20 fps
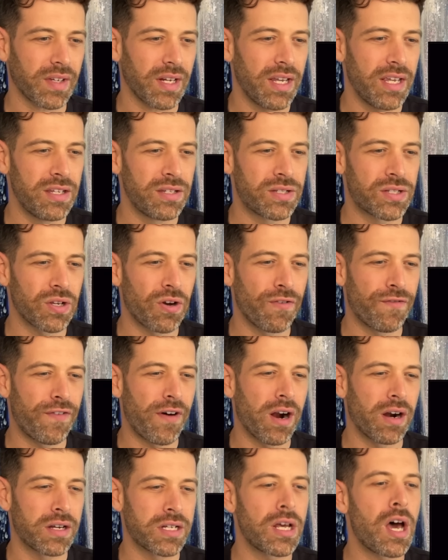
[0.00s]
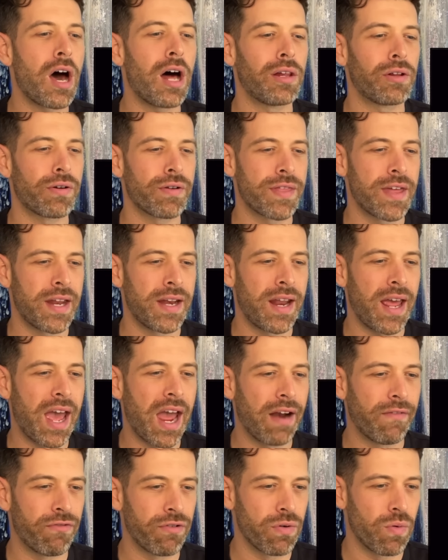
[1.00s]
He's so far taller than
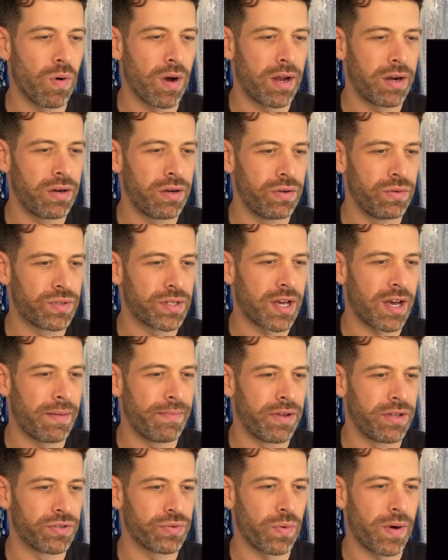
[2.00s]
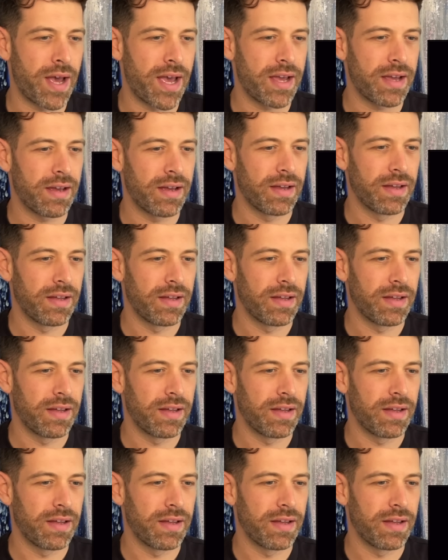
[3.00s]
everyone who's come his way.